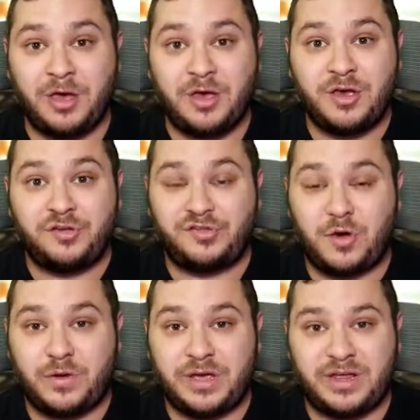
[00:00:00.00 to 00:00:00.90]
so
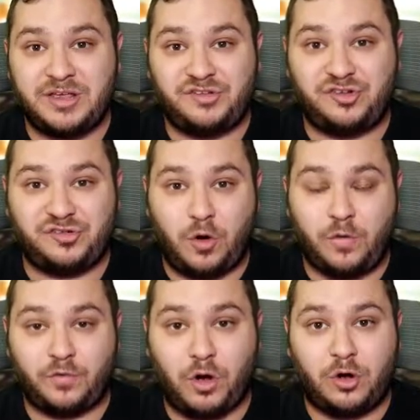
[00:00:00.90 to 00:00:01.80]
it is just
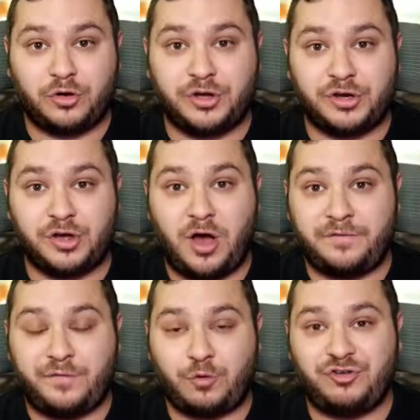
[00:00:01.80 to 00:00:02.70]
overall good.
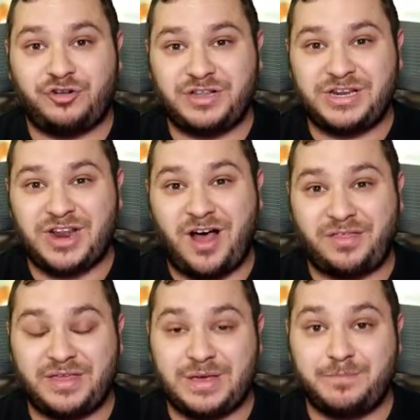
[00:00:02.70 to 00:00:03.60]
Unfortunately, not
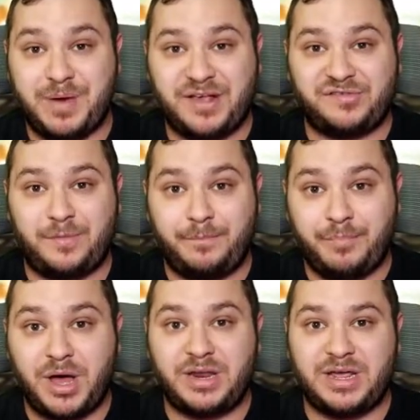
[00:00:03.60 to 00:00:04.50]
the best,
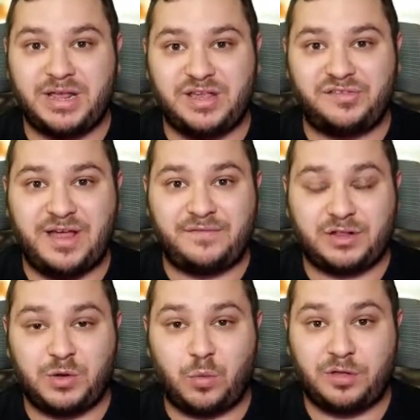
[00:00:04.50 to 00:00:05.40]
but it is
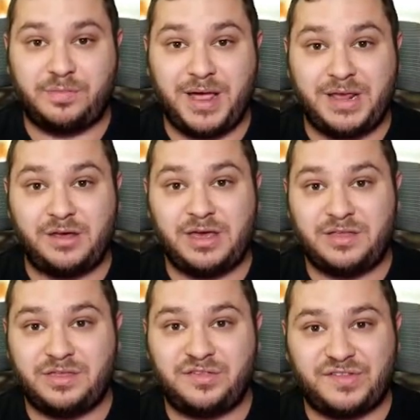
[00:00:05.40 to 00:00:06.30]
definitely worth maining in
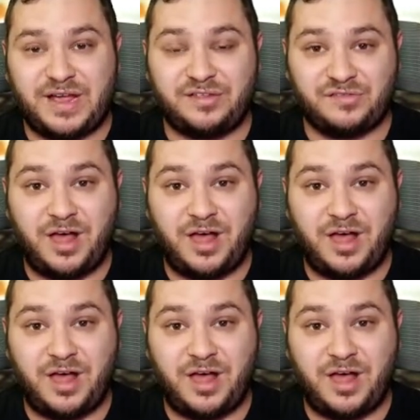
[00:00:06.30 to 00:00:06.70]
the second slot